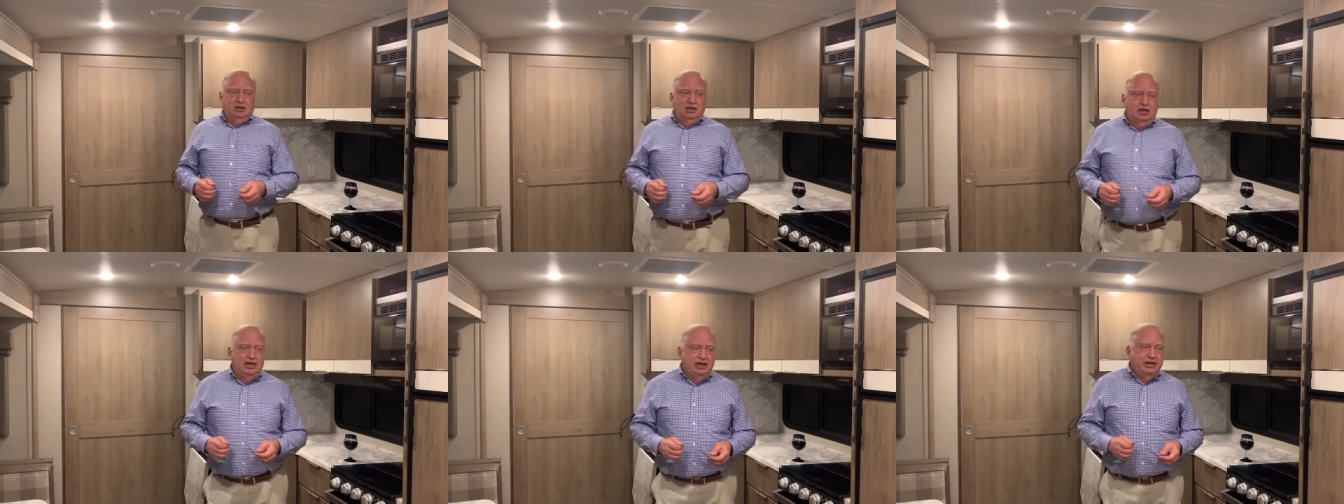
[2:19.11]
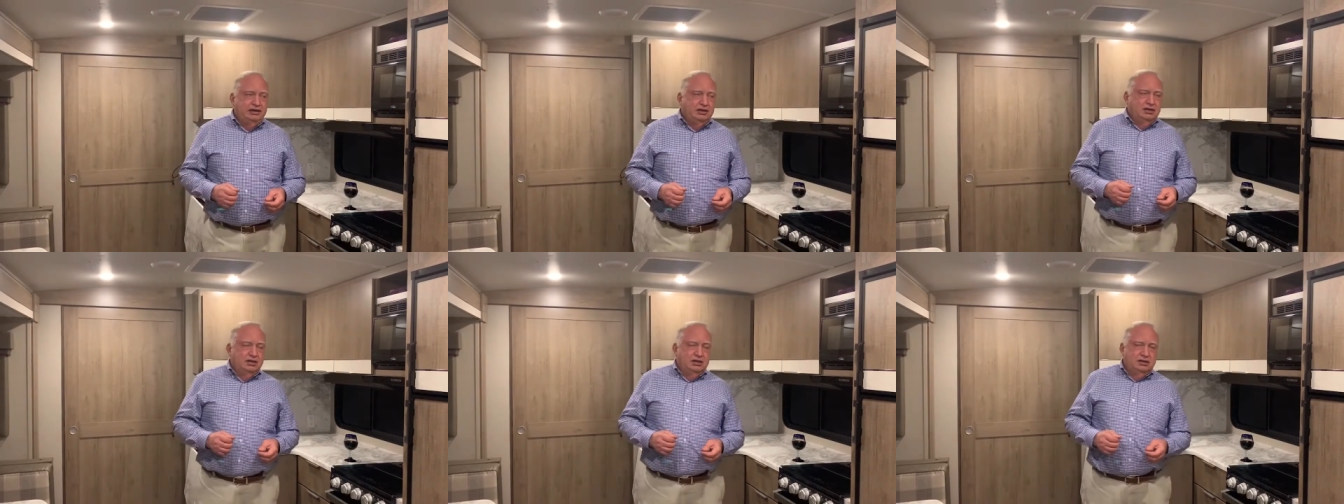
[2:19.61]

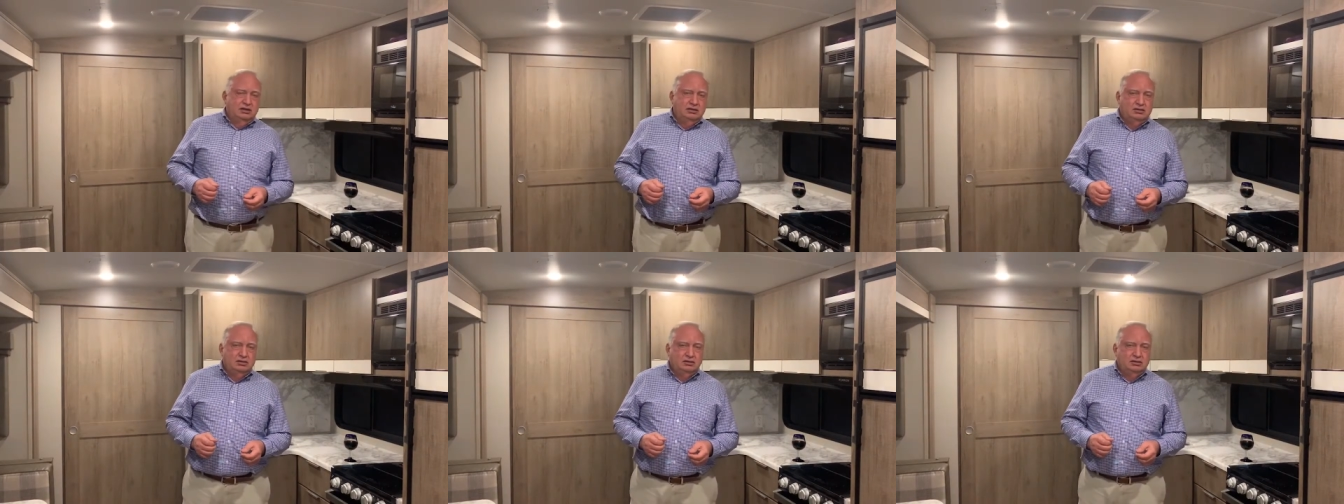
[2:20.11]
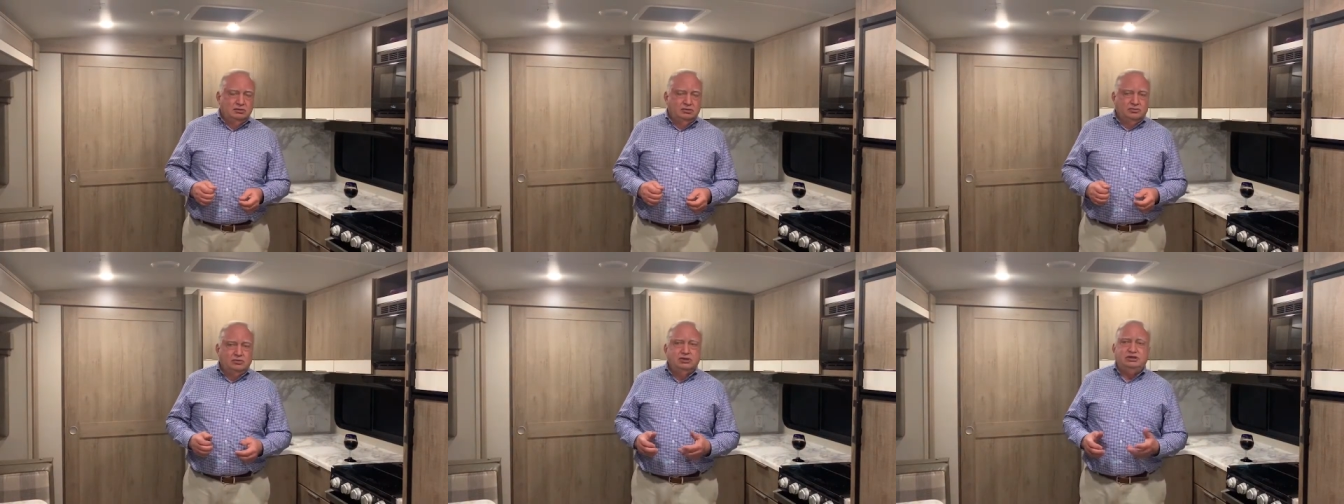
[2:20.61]
the
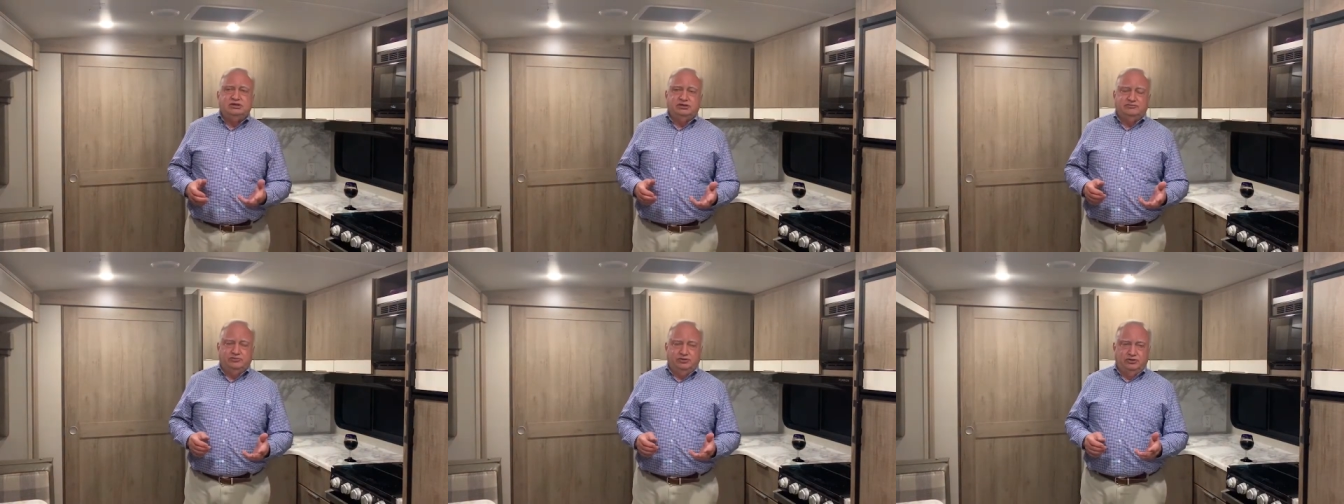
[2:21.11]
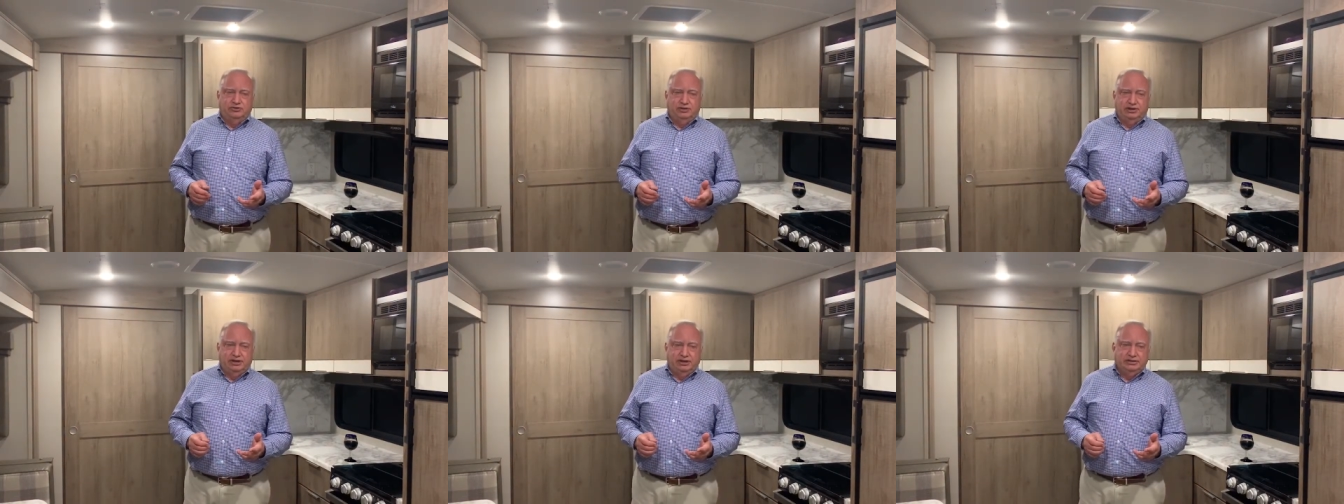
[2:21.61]
reason for doing
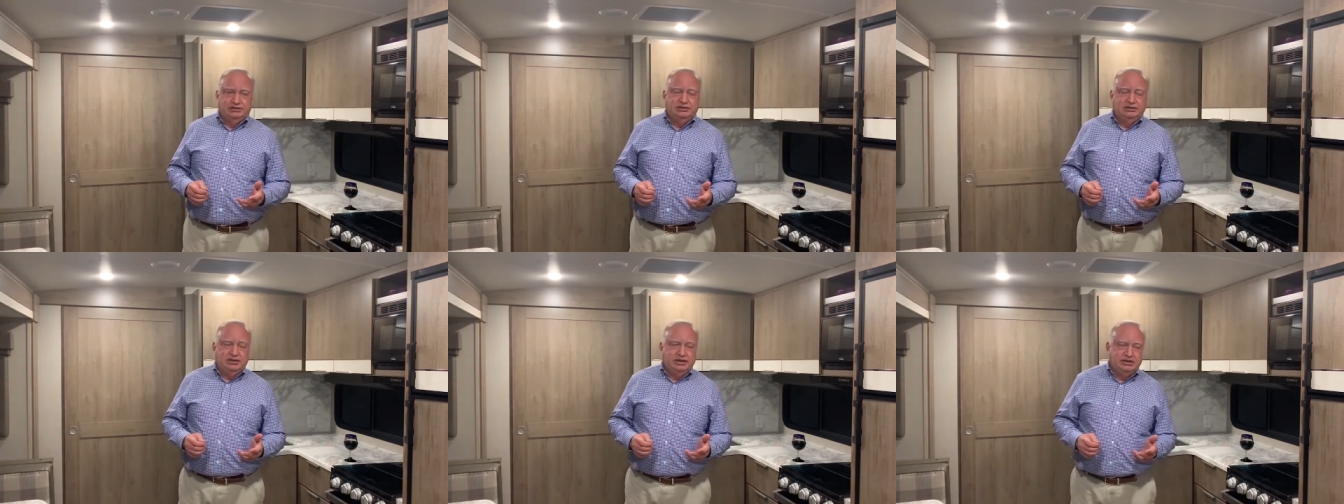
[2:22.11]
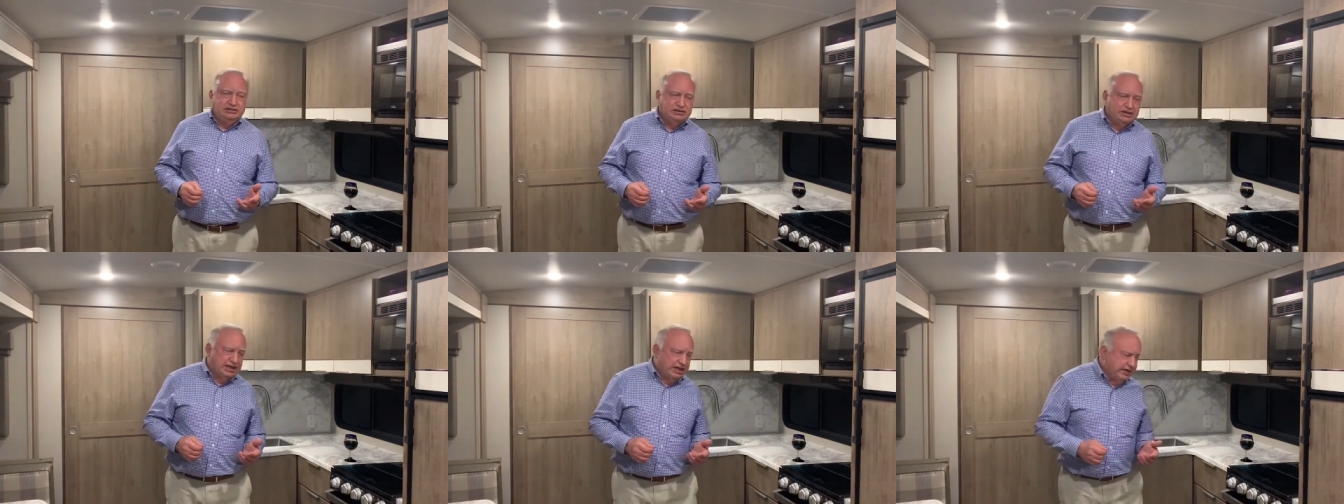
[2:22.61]
this is
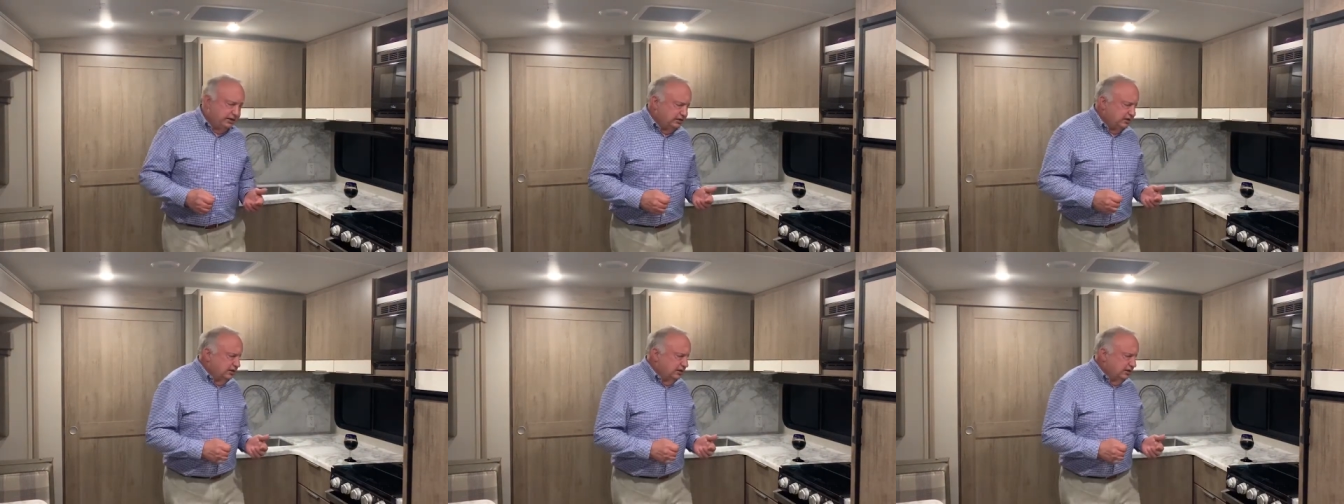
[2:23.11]
that